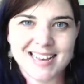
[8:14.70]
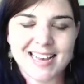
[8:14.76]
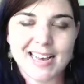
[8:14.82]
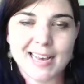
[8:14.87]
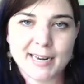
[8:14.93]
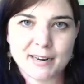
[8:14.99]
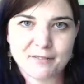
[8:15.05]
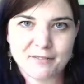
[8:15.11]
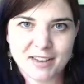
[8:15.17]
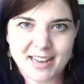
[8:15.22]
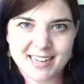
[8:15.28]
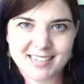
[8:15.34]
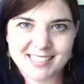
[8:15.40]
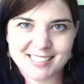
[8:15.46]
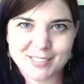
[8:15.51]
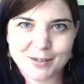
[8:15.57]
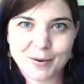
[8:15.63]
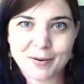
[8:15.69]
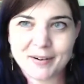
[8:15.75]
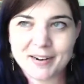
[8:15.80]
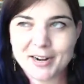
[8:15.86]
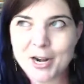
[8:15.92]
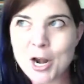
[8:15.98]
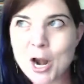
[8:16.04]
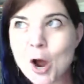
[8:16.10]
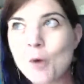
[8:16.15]
in advance. So
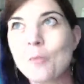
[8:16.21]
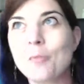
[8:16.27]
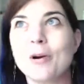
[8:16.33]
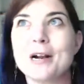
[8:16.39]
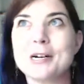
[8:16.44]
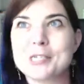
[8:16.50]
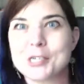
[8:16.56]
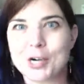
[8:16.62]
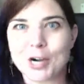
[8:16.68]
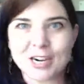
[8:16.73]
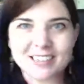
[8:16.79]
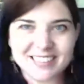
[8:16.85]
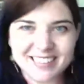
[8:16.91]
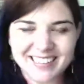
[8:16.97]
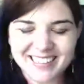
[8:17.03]
no pressure,